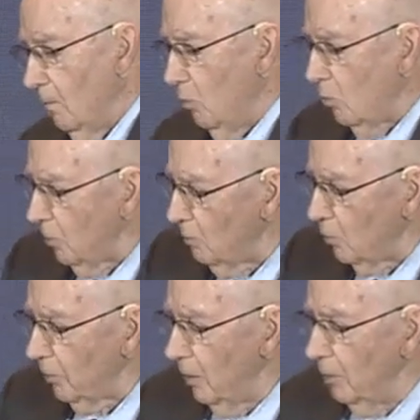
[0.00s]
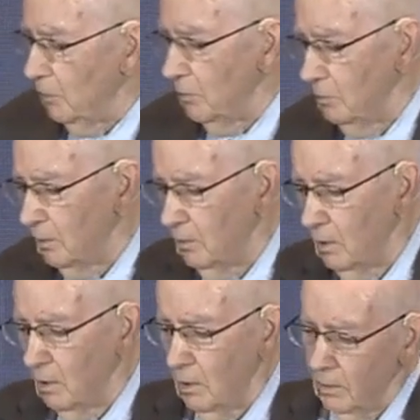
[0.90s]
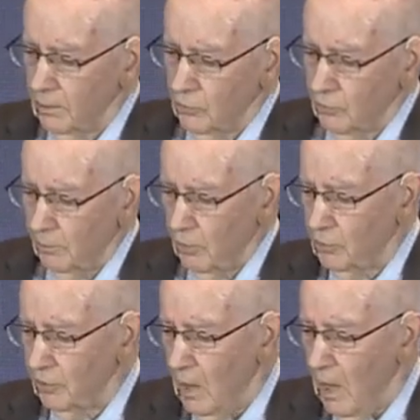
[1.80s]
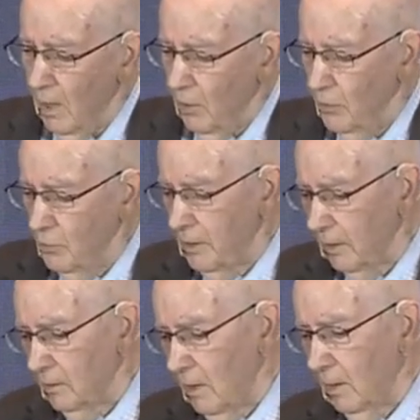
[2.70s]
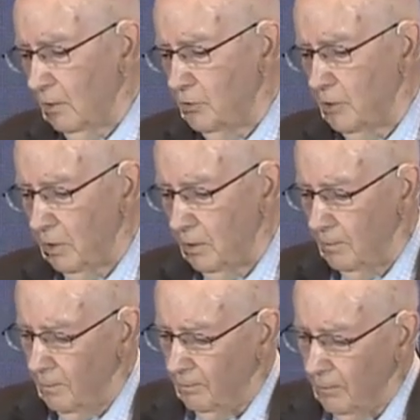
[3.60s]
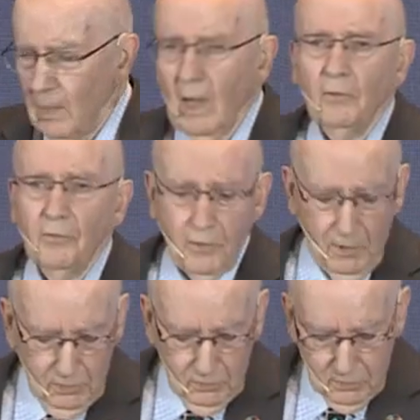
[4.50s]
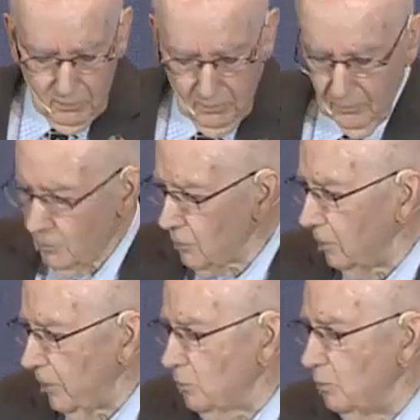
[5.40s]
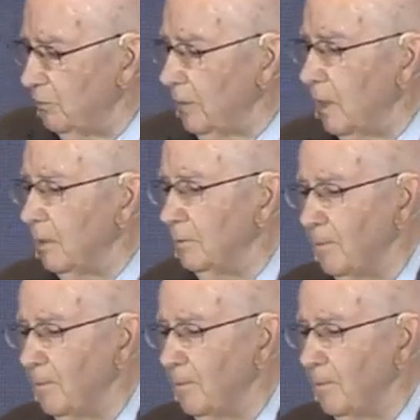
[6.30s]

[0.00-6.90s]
More and more new distribution, new technology, other things. So let's move on.